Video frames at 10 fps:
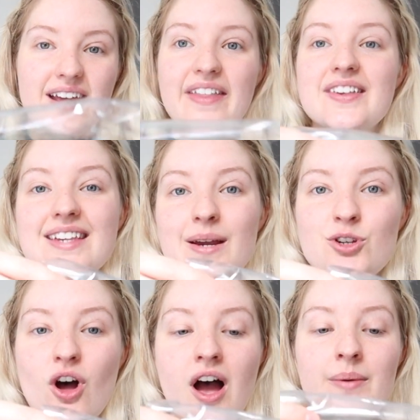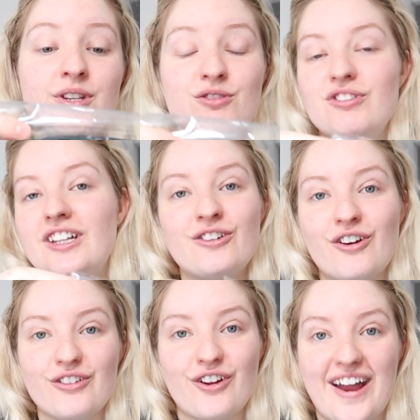at the same time, there's really
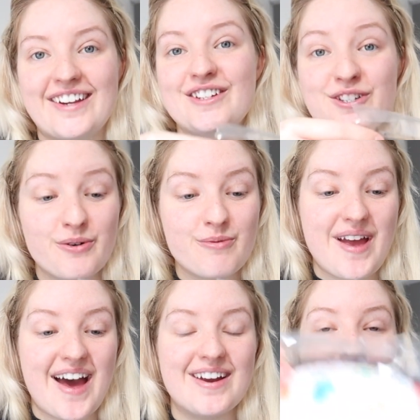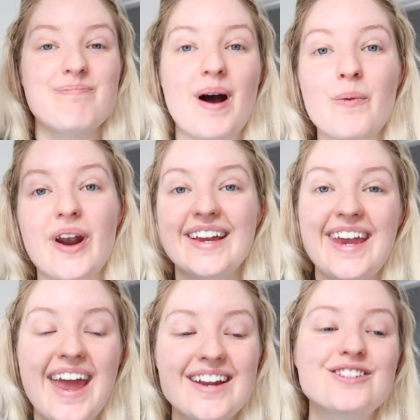not a lot I can do about it. But what I
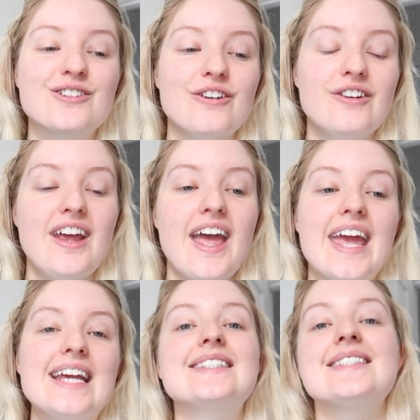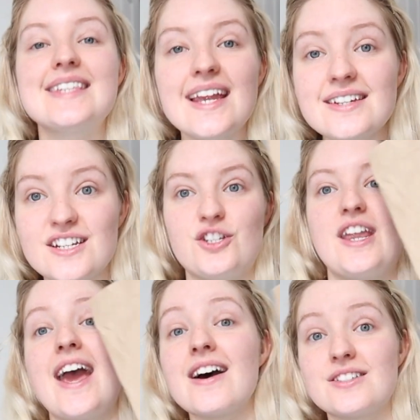can do is send it
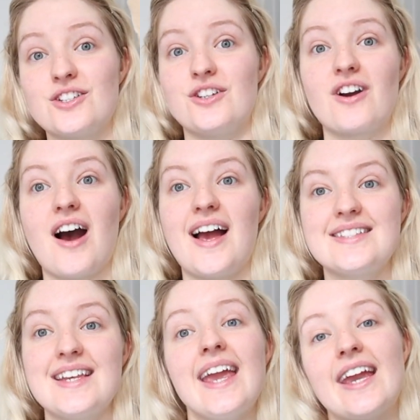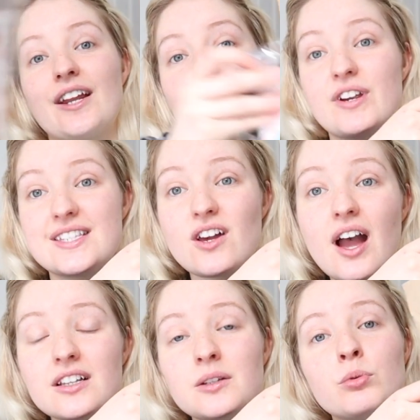out to you guys in a
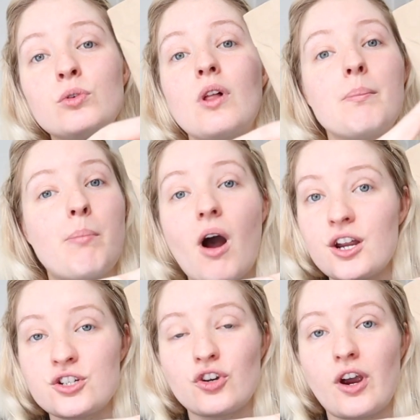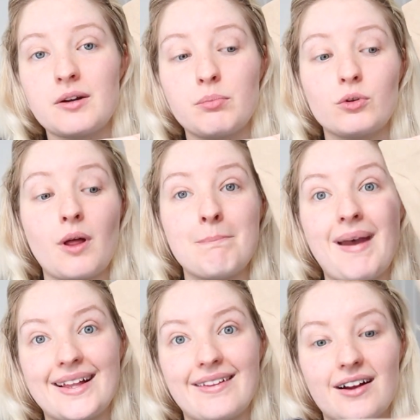recyclable, biodegradable
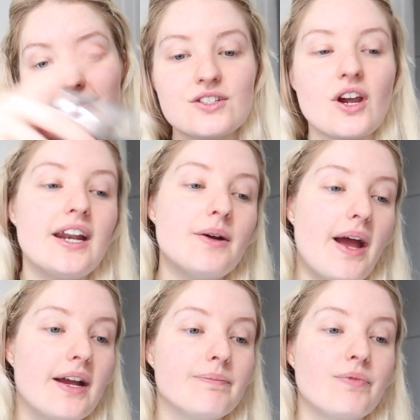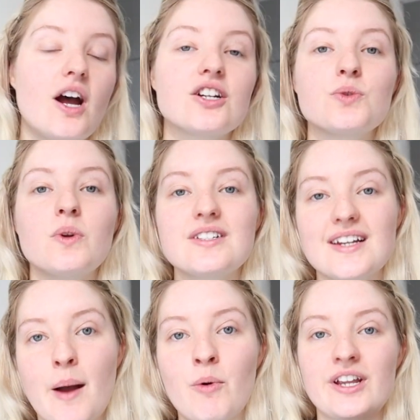mailer. So anyway, I just wanted to
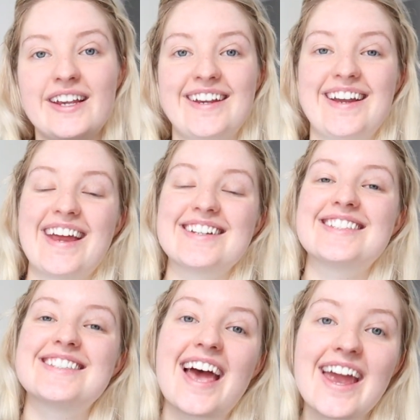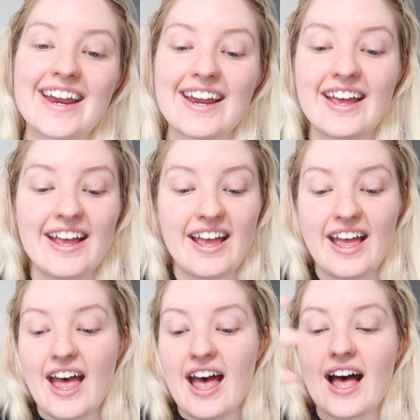come on here and say
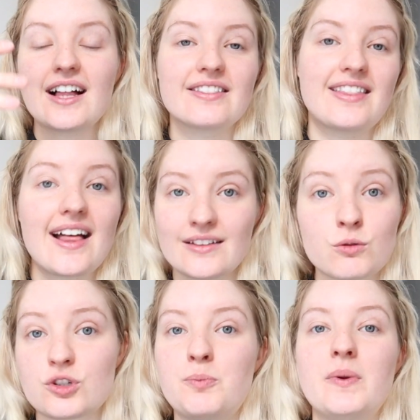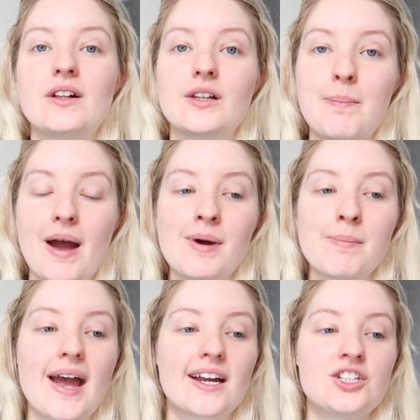Uh, that little spiel about my
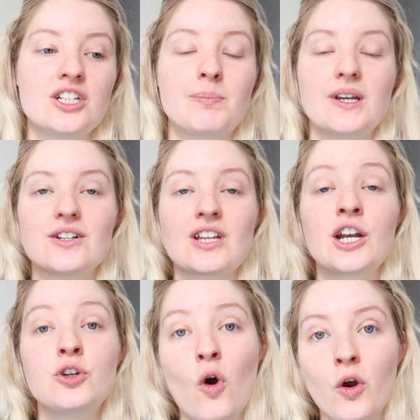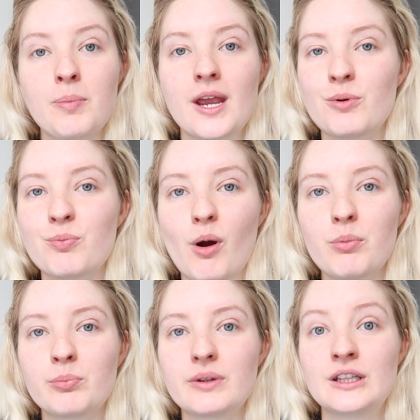packaging, because I know people
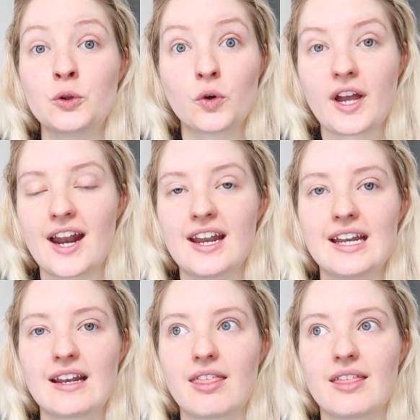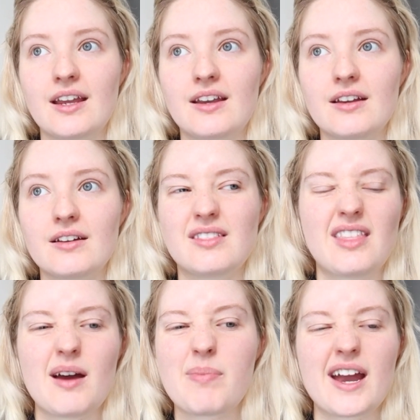probably look at it and think
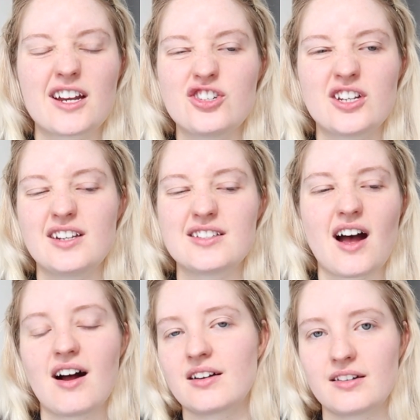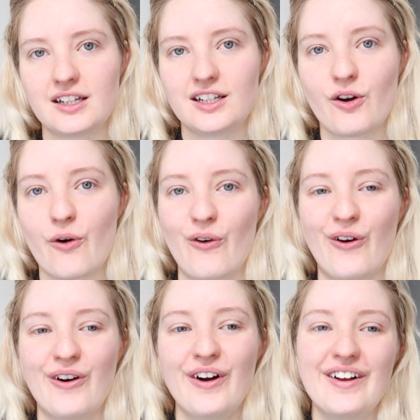that packaging is ugly,
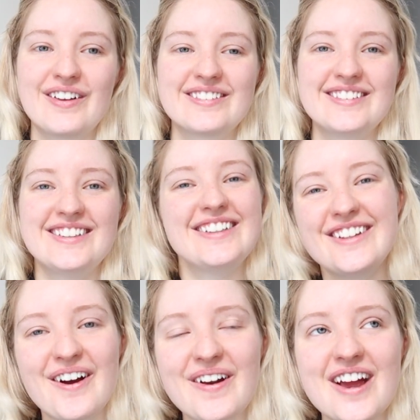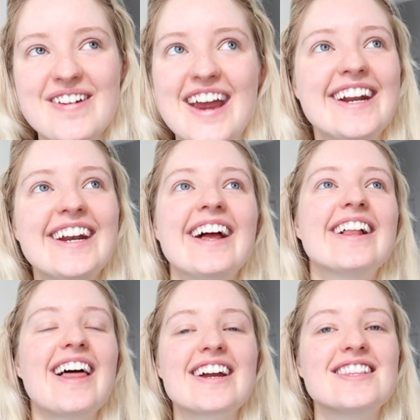or you know what I mean?
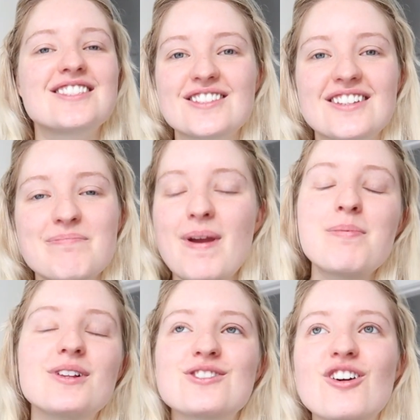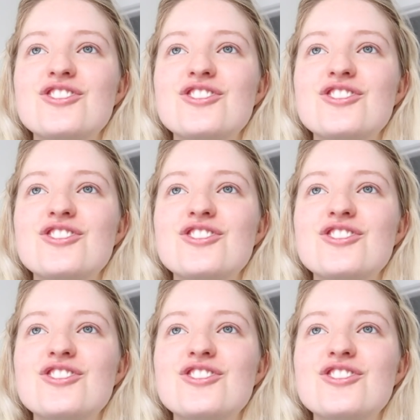Like, this, people are so